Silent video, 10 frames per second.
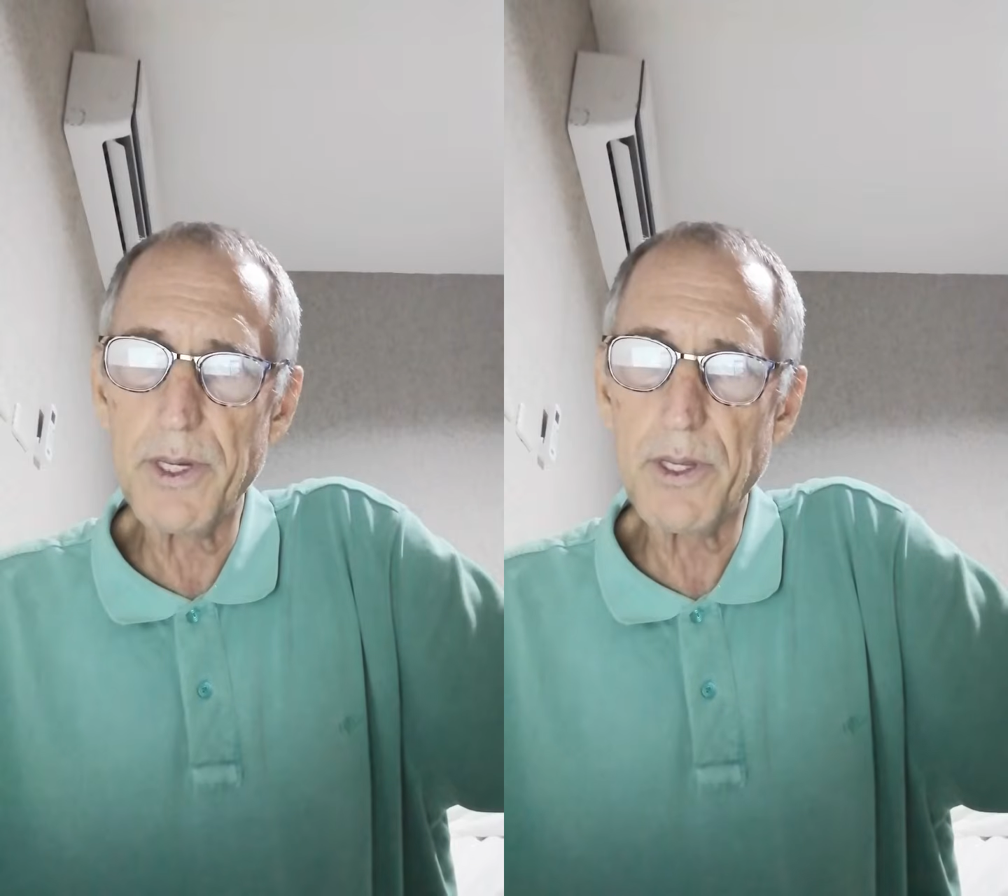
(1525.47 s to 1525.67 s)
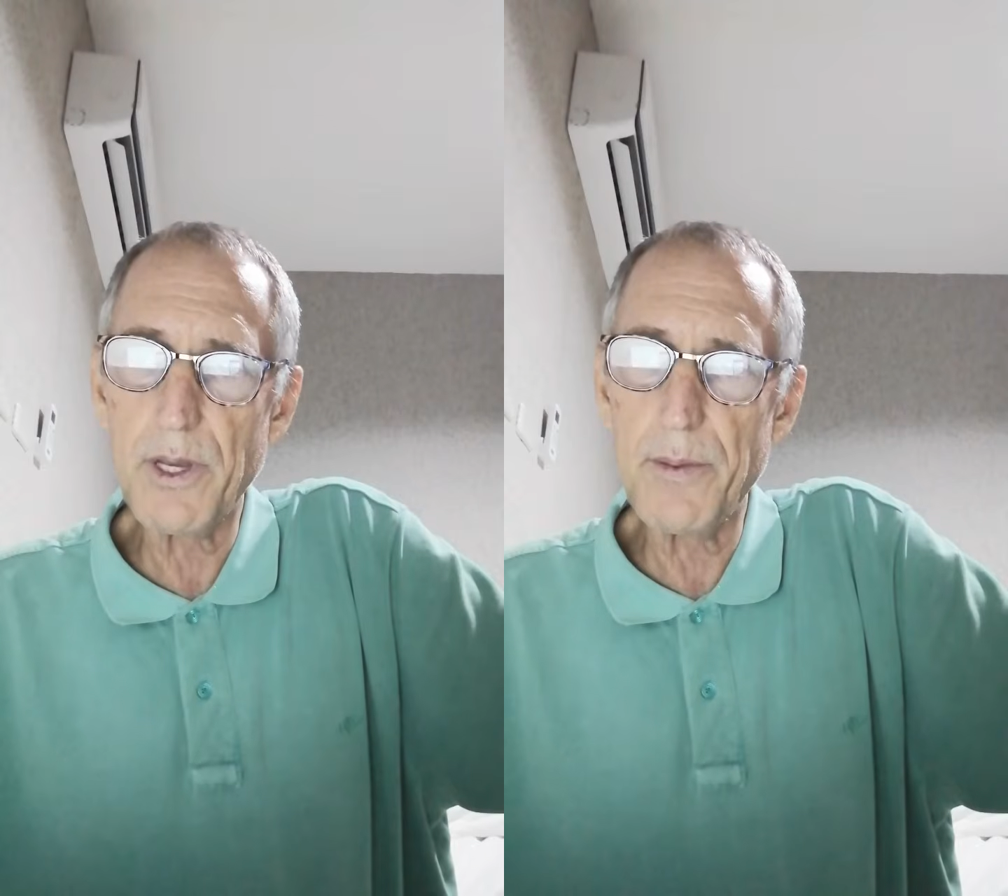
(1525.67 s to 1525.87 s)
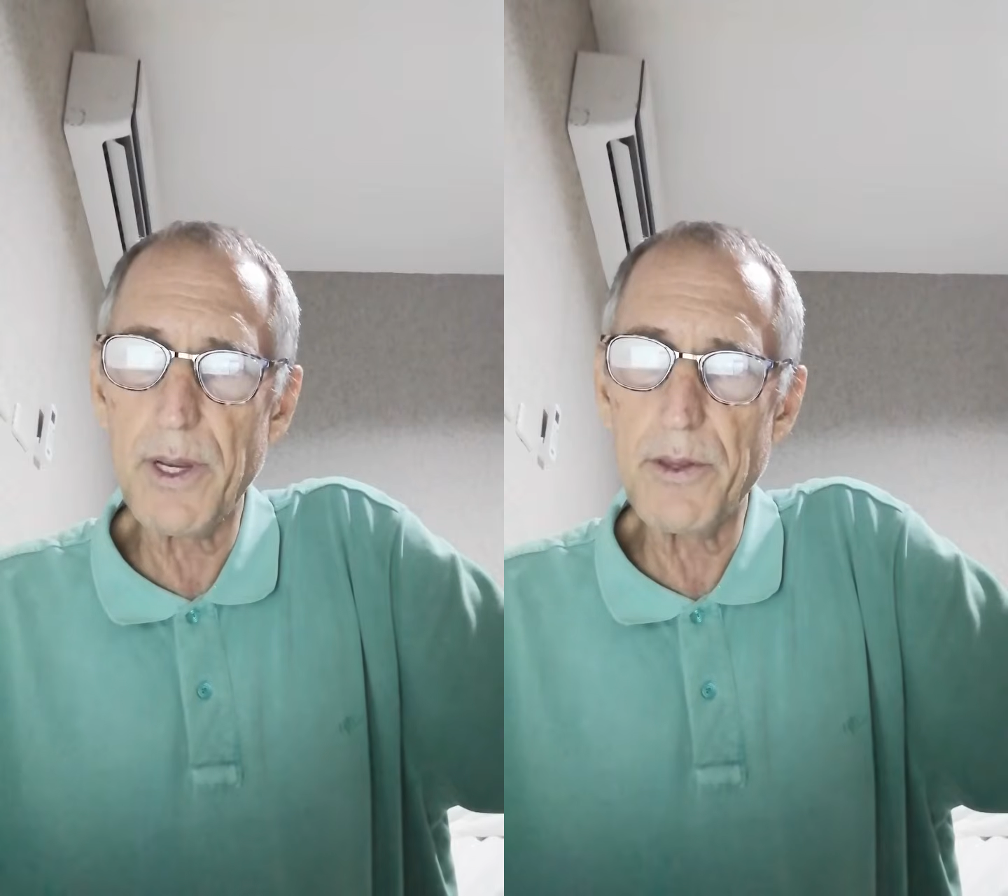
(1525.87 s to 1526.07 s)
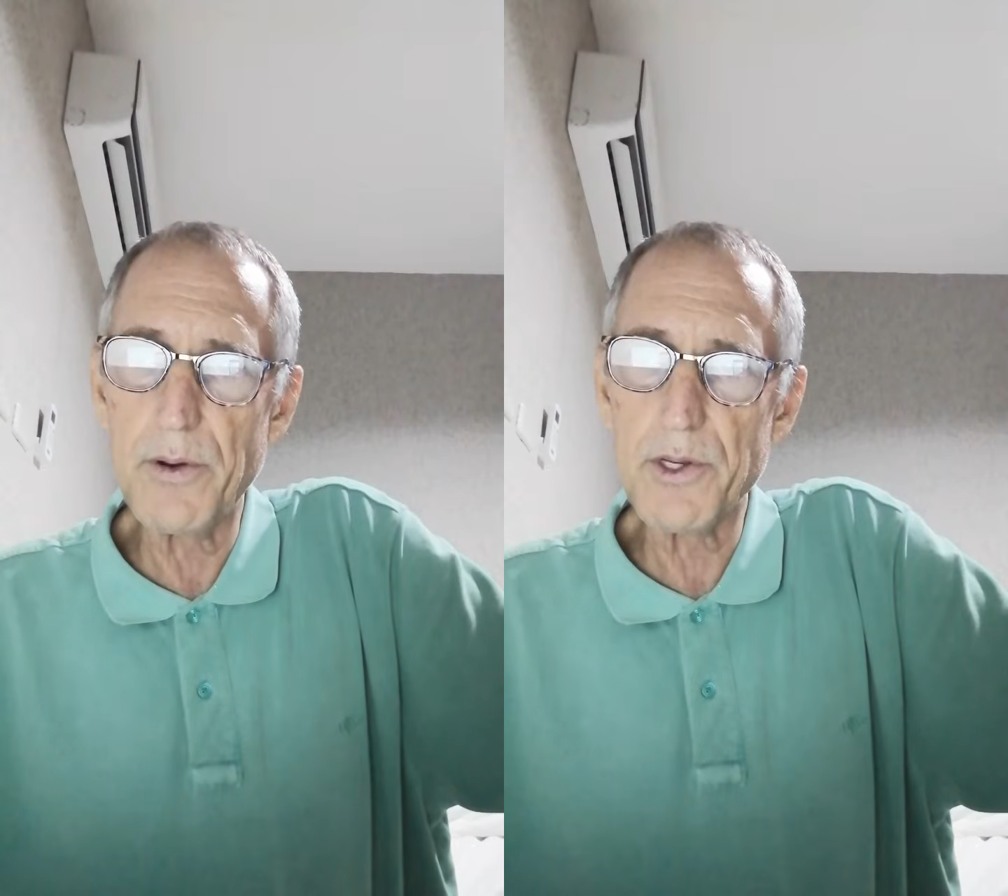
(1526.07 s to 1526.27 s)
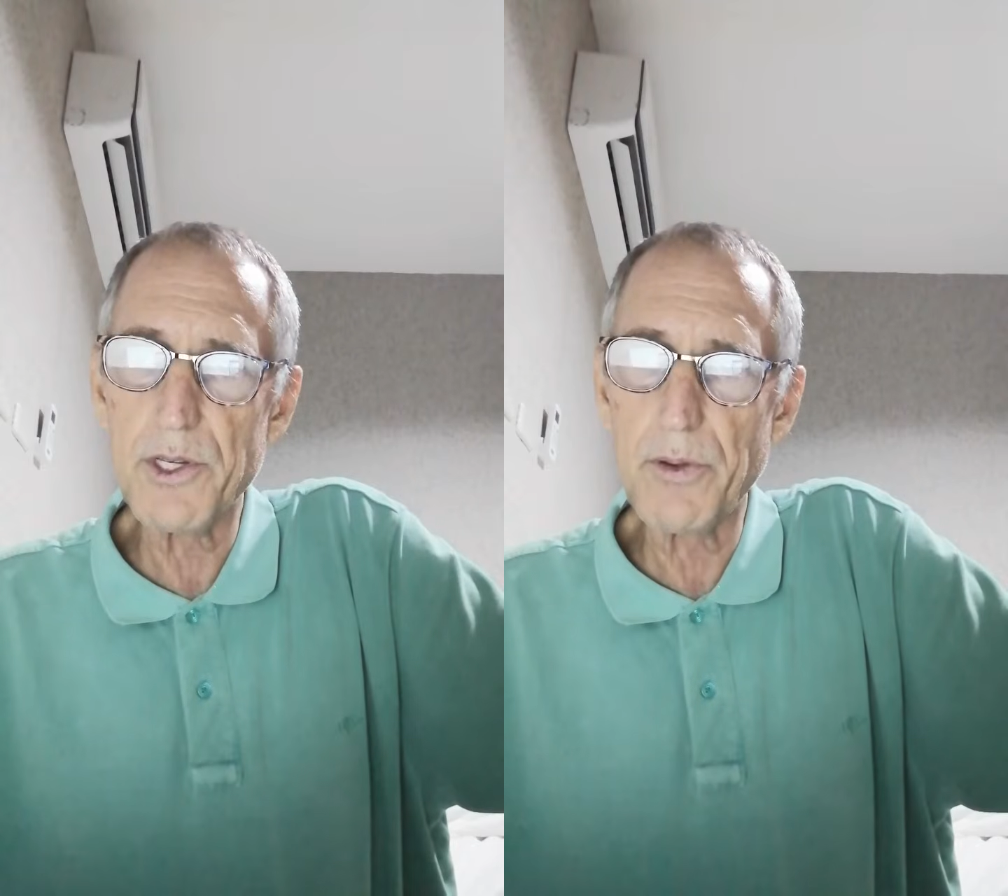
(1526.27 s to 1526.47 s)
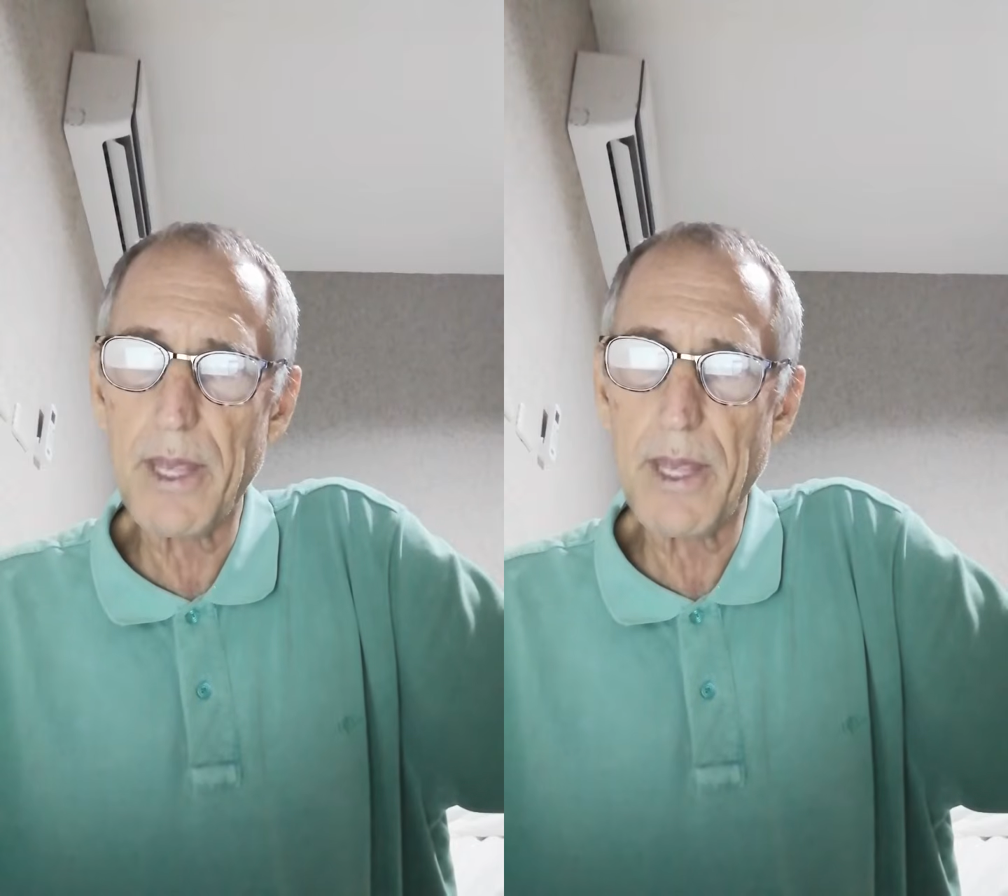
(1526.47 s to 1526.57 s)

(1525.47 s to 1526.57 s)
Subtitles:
income and there is no